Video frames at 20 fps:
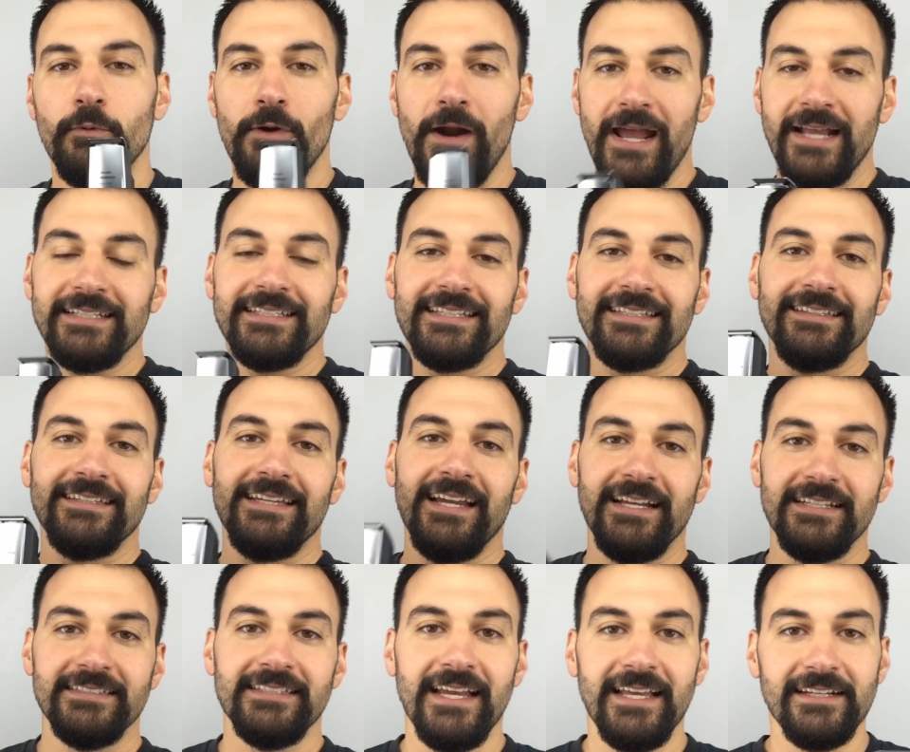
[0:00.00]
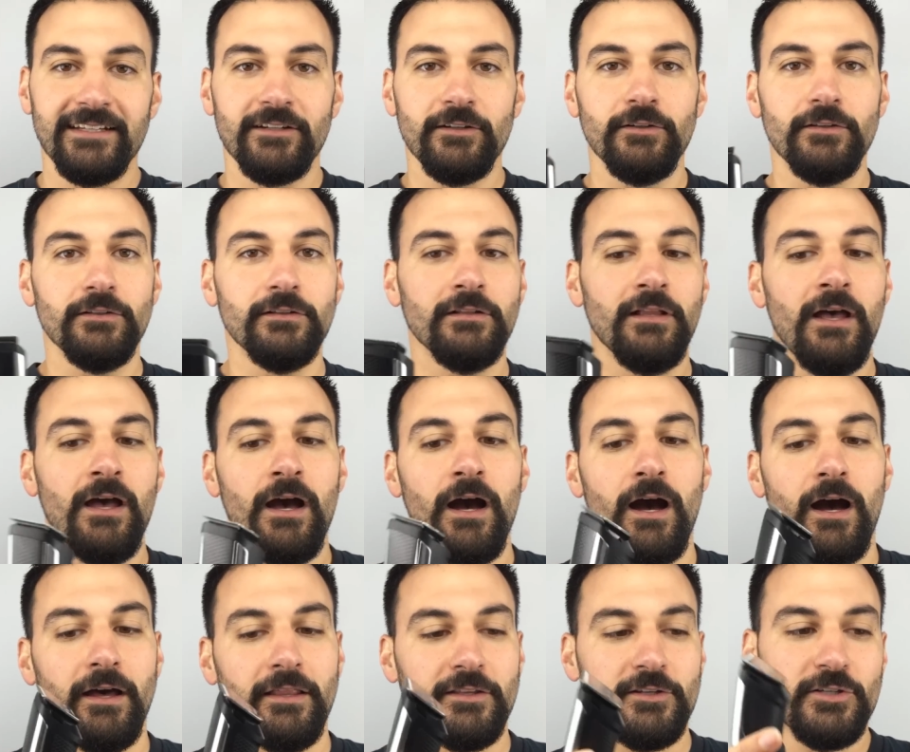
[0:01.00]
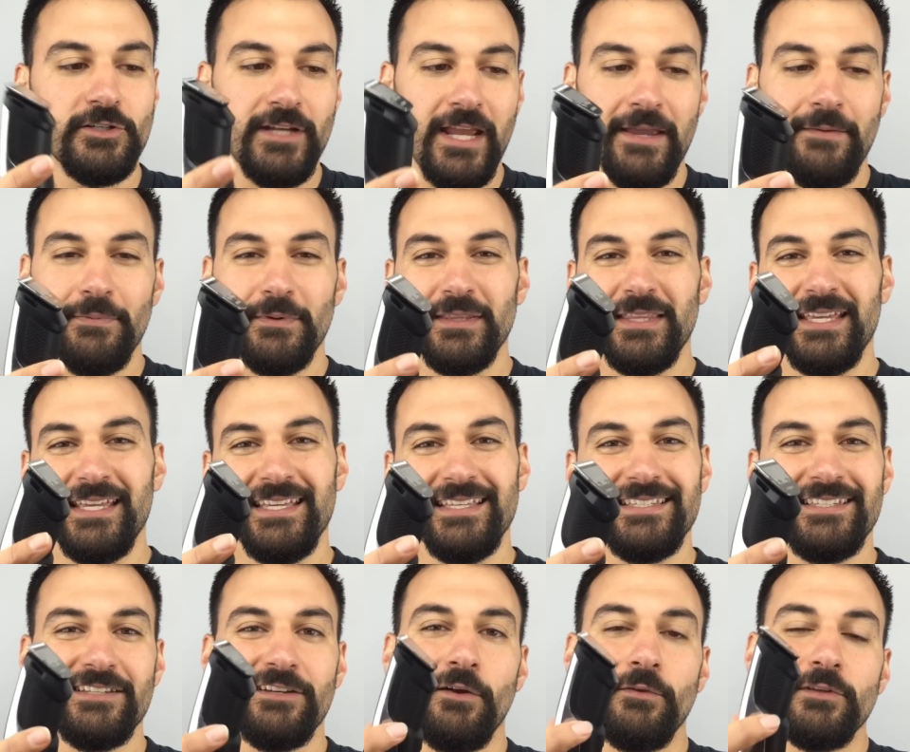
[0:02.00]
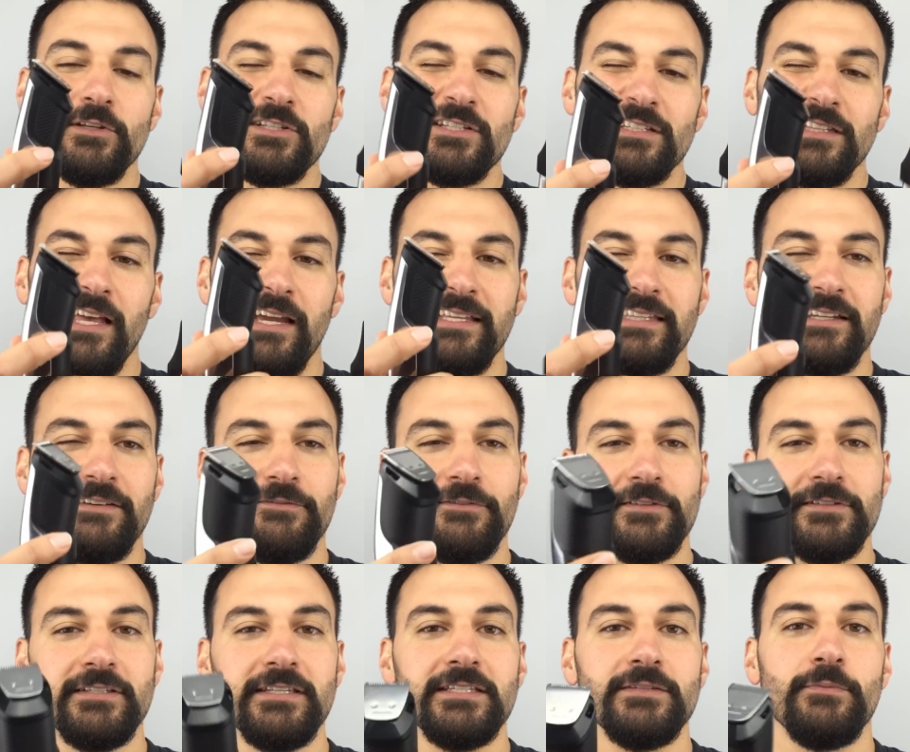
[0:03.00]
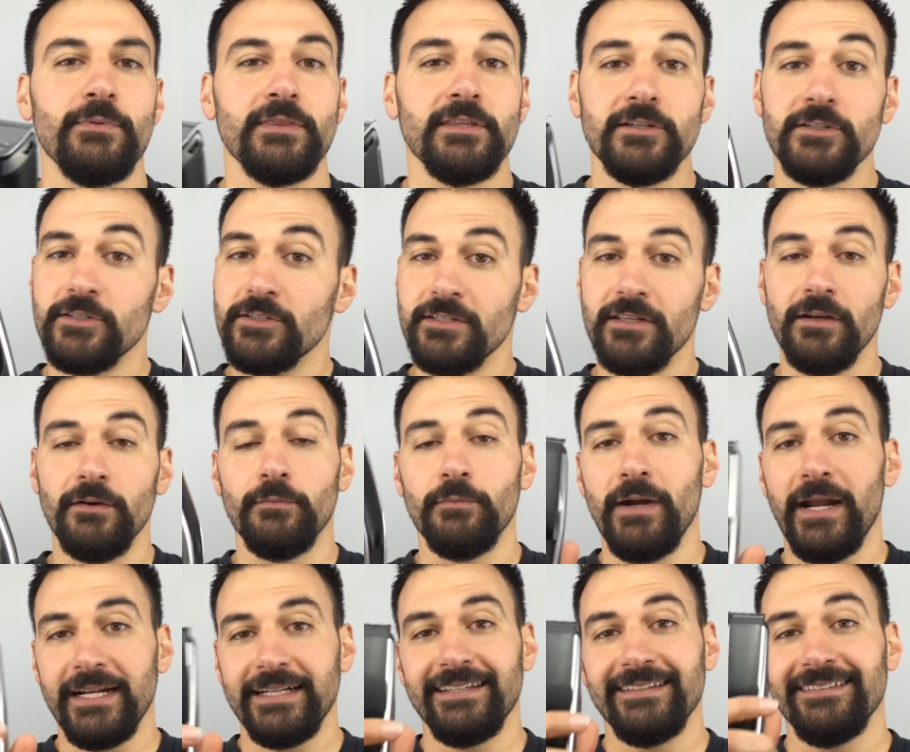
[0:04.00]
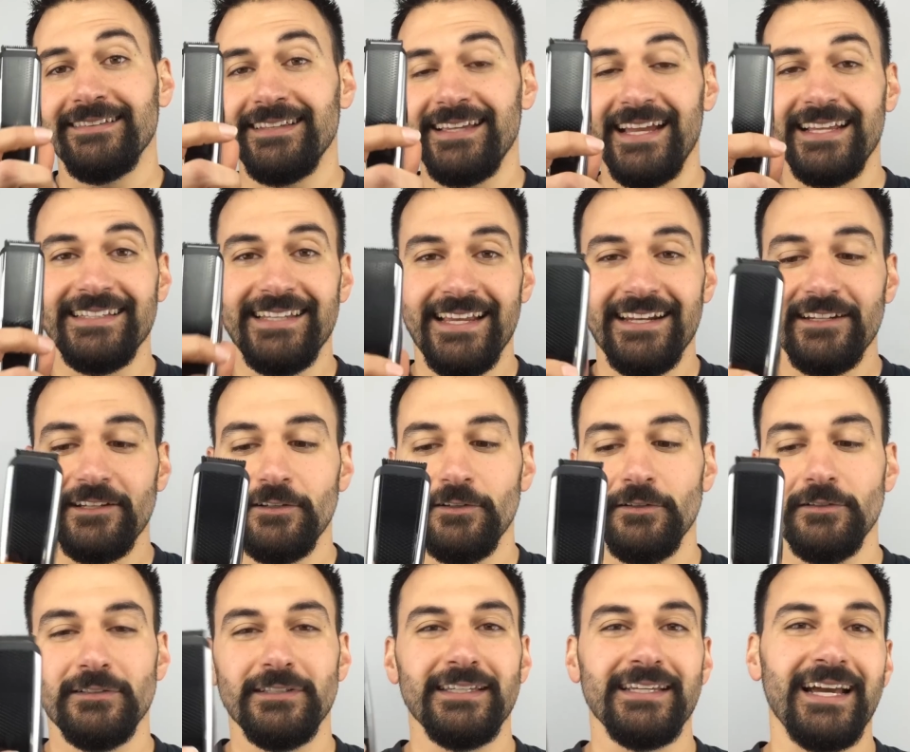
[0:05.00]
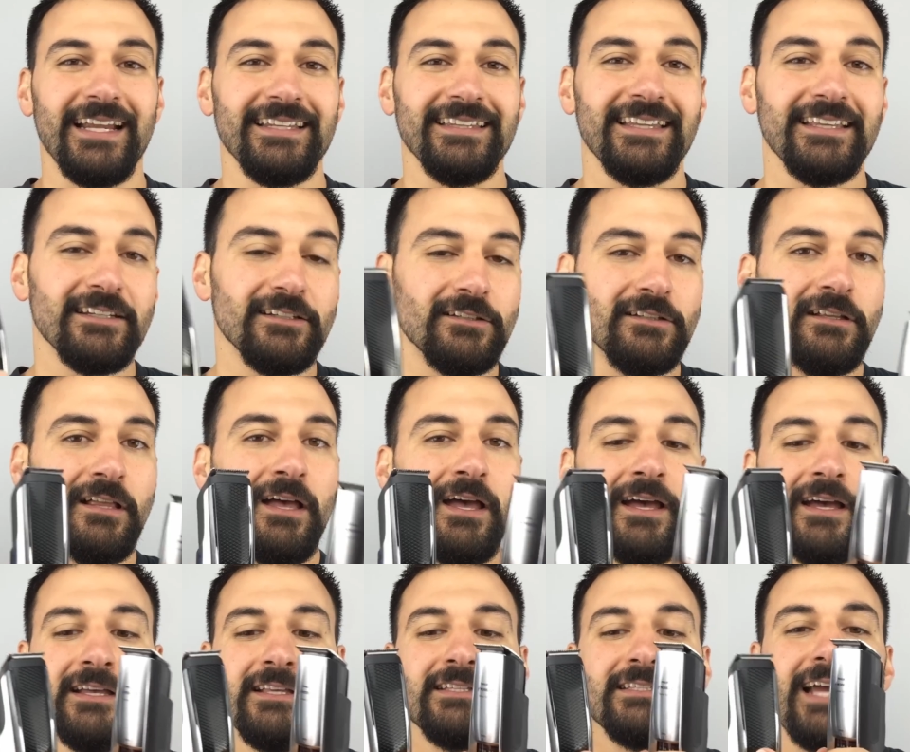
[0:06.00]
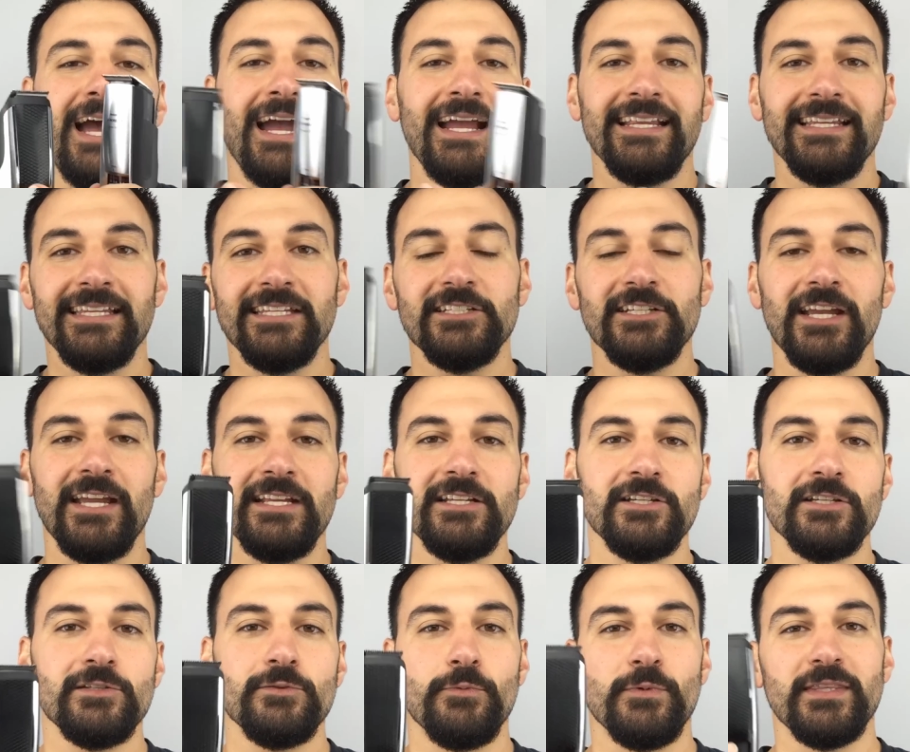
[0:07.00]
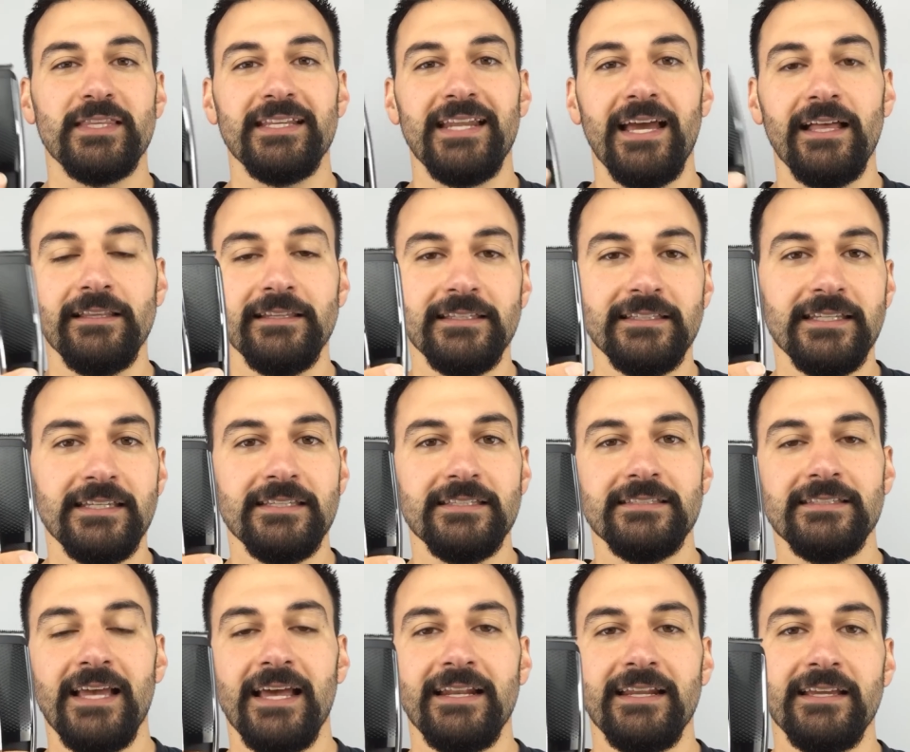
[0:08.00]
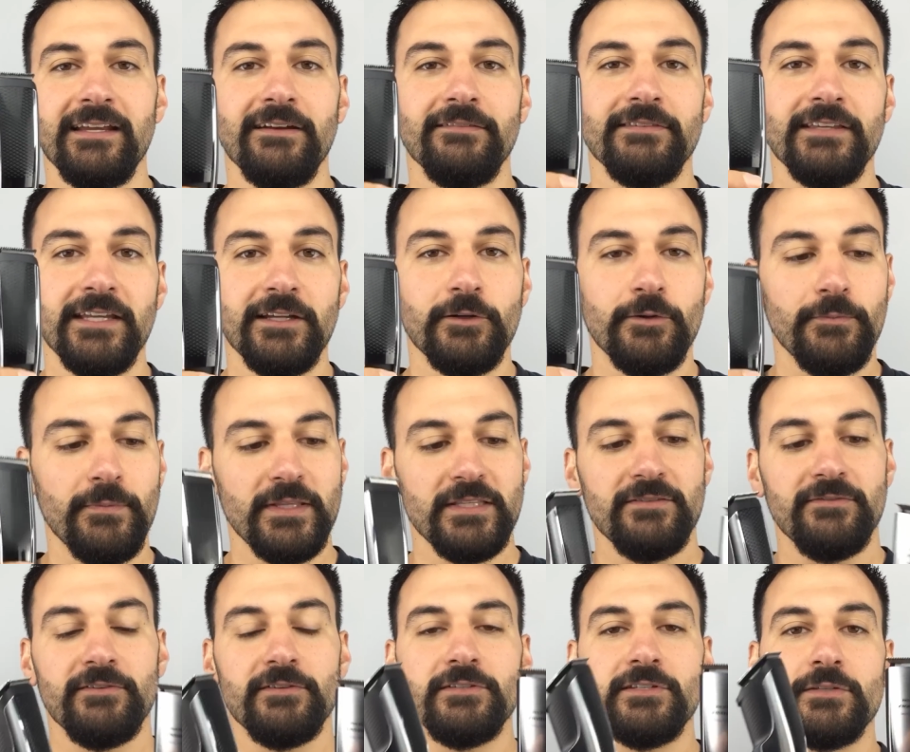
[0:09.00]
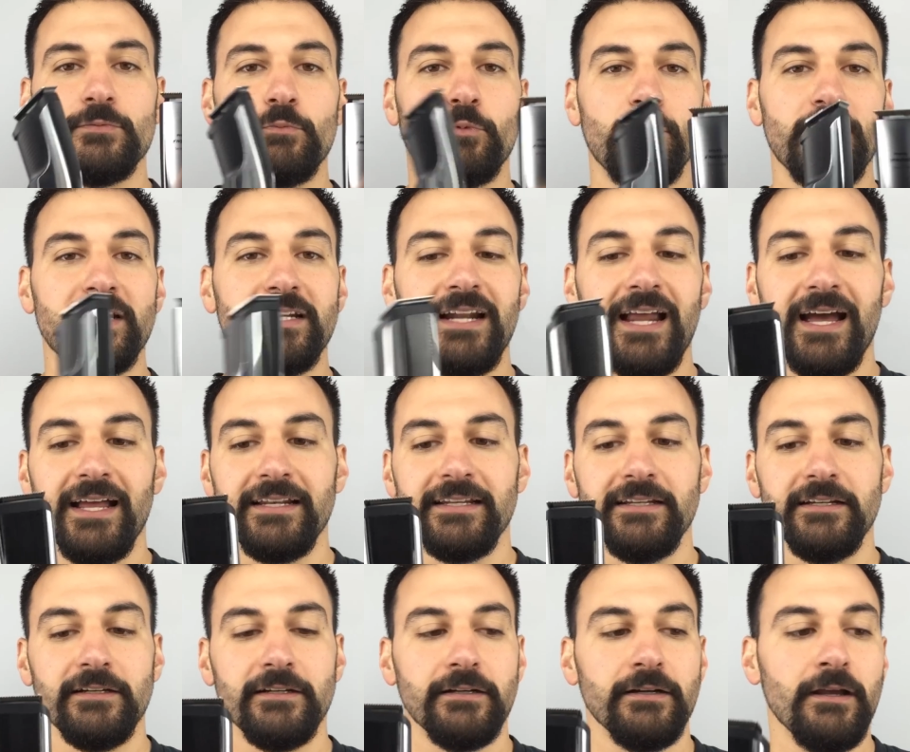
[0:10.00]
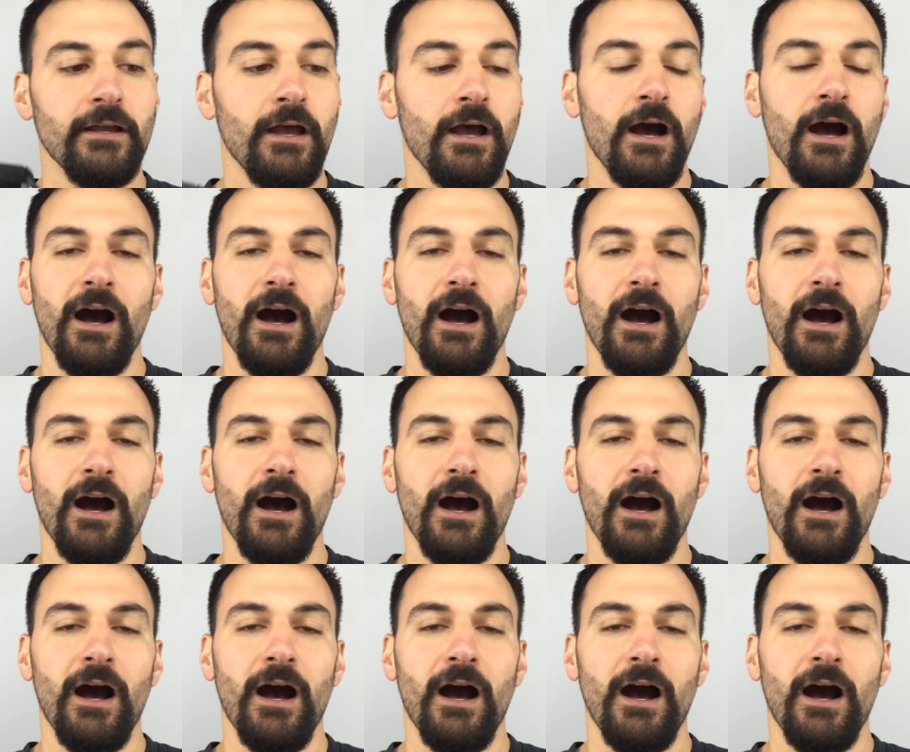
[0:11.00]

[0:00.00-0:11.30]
practically identical. The shape of these, there's slight differences, but they're still practically identical. You got little tiny changes with an LED setting of the increments versus printed on here.